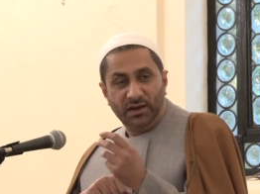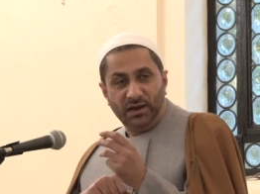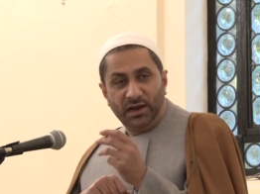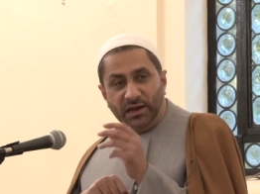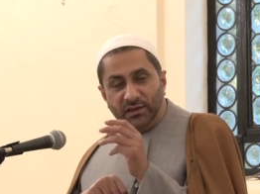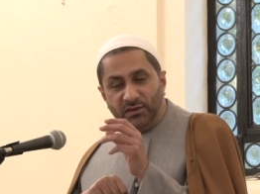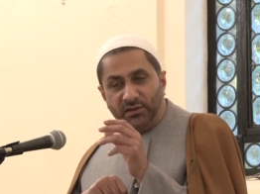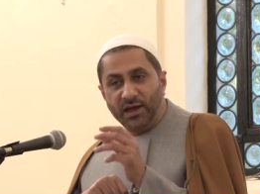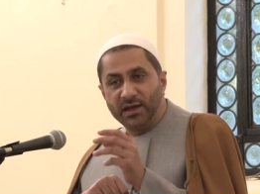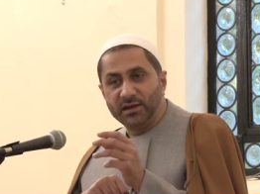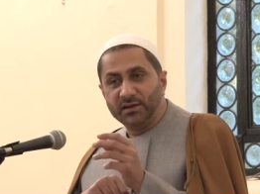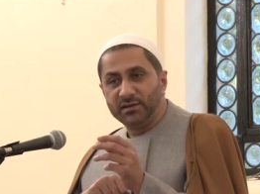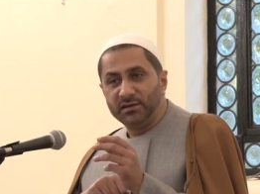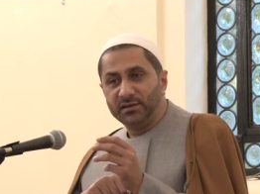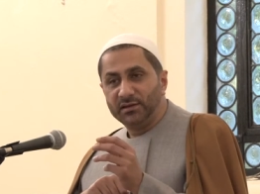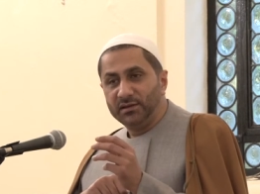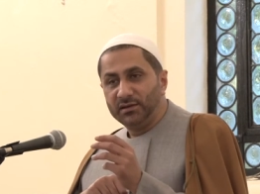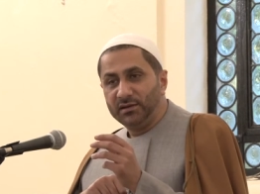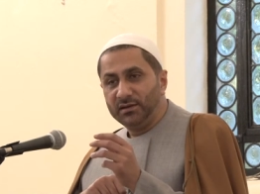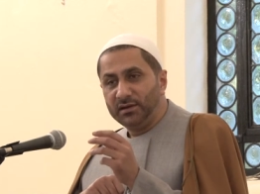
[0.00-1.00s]
And that
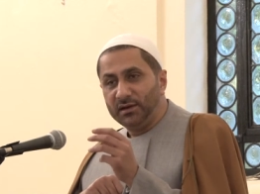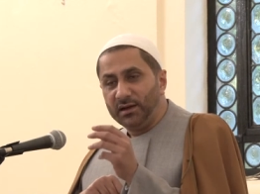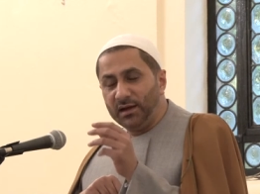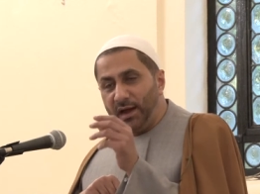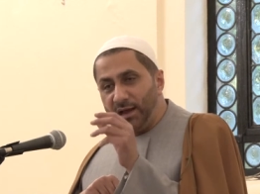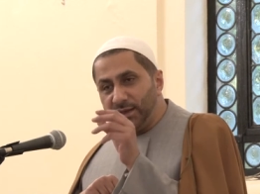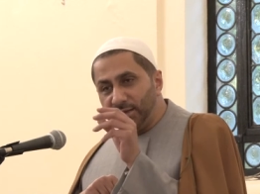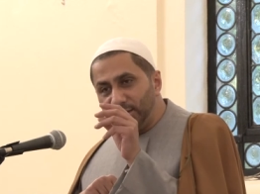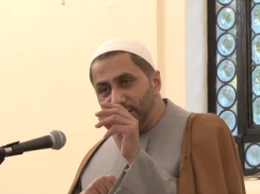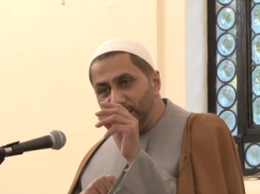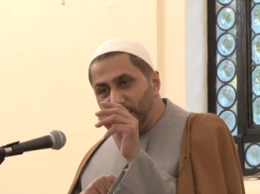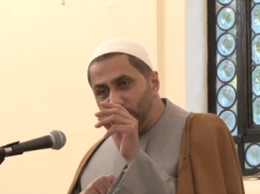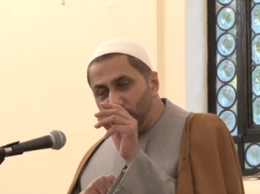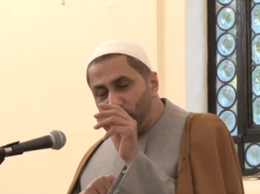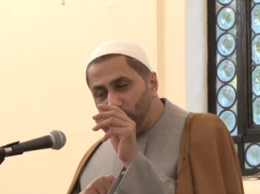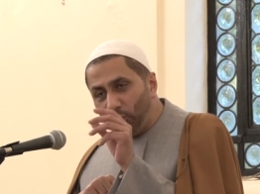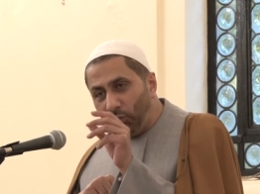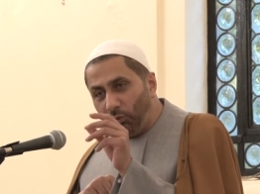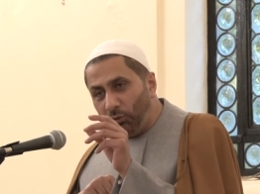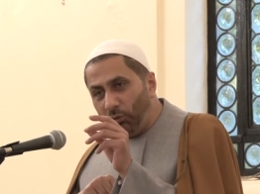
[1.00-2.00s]
at the
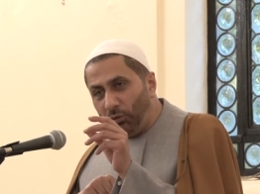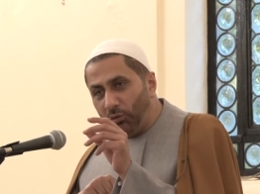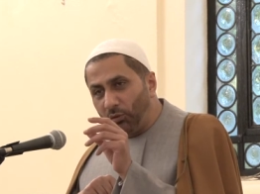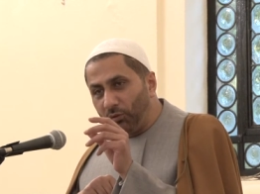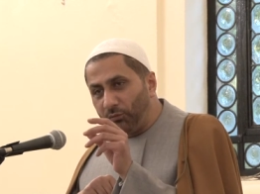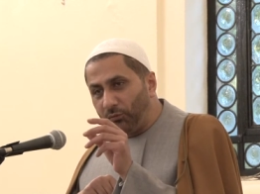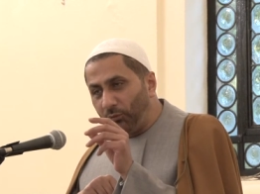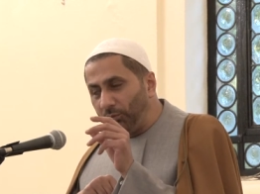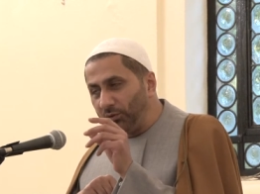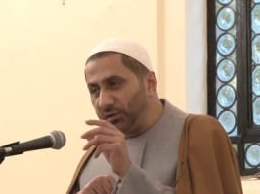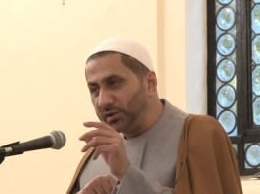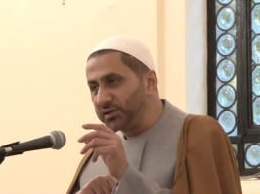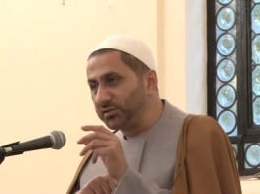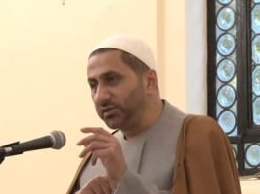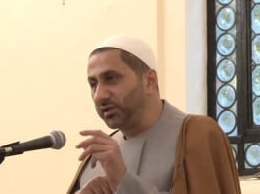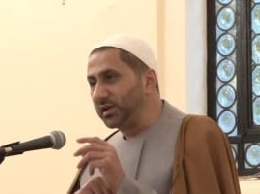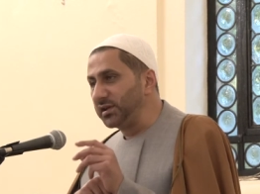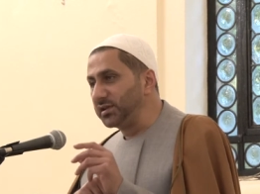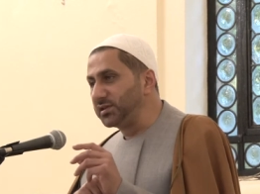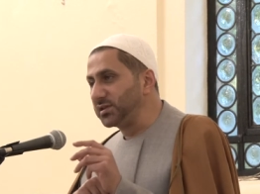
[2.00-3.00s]
core of all these
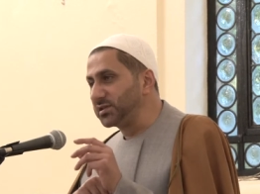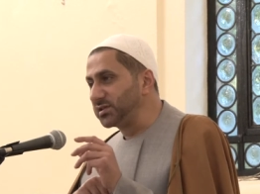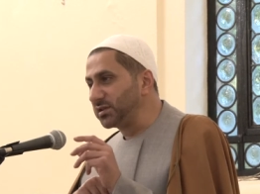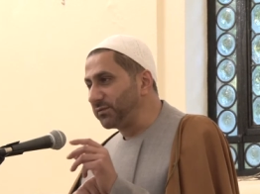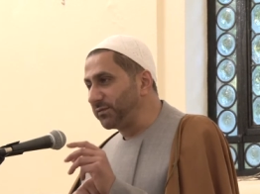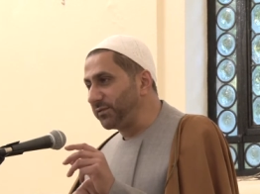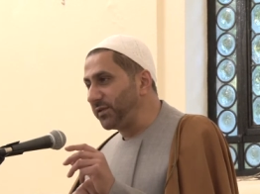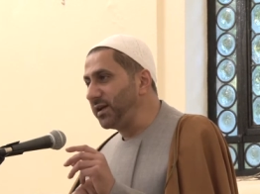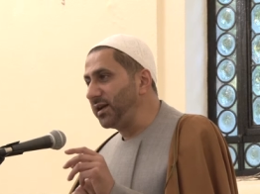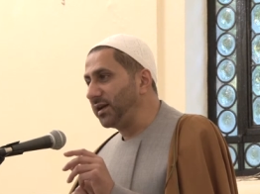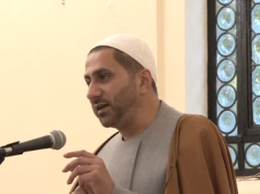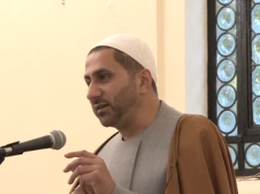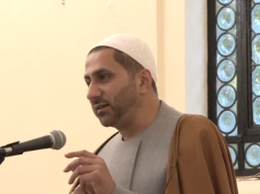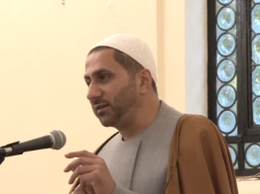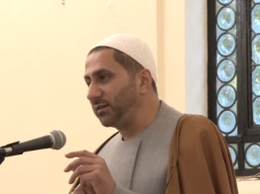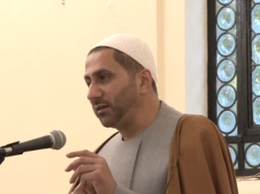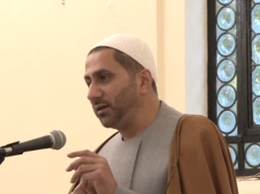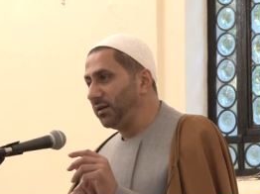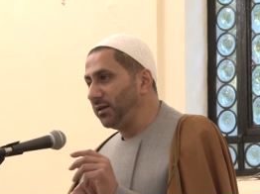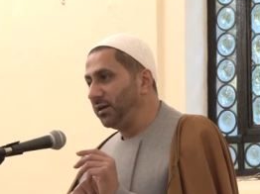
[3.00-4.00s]
religions and
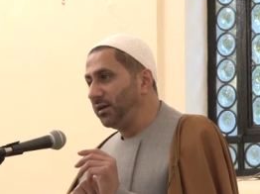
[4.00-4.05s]
faiths